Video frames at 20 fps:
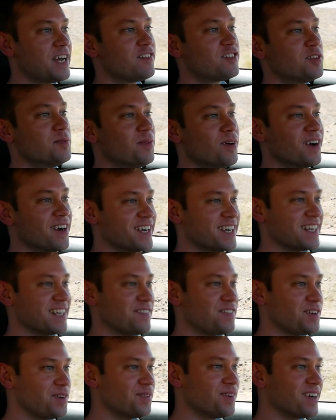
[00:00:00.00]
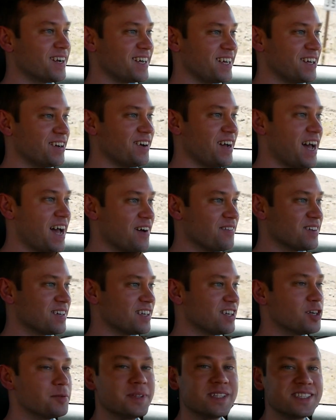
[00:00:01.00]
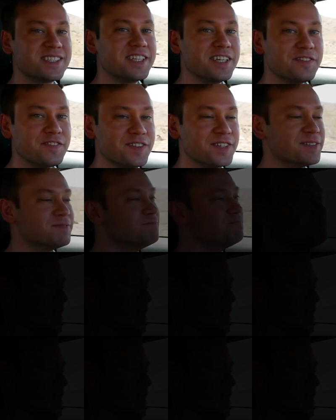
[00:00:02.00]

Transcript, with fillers: aftermarket if you want to, you know, have it a little bit stiffer.